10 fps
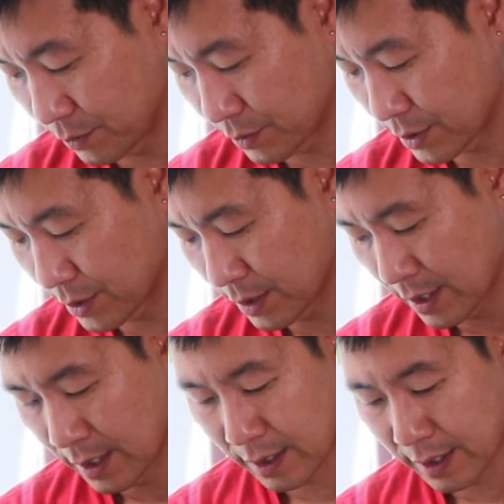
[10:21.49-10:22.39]
on
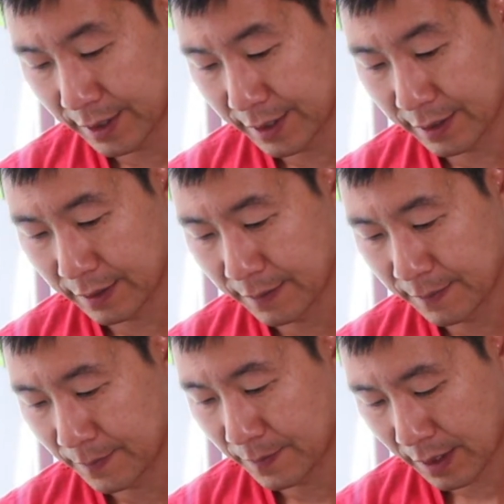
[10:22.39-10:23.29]
here, okay,
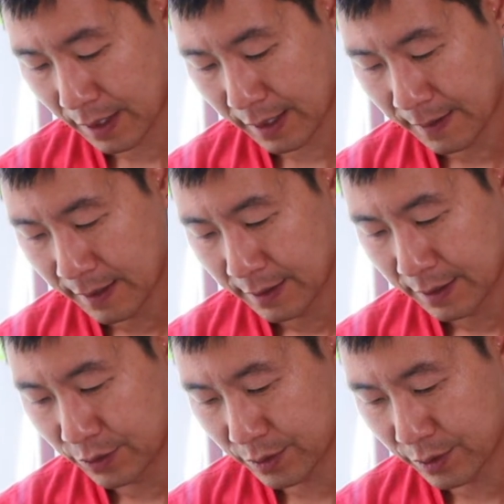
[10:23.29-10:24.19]
that you can grow on.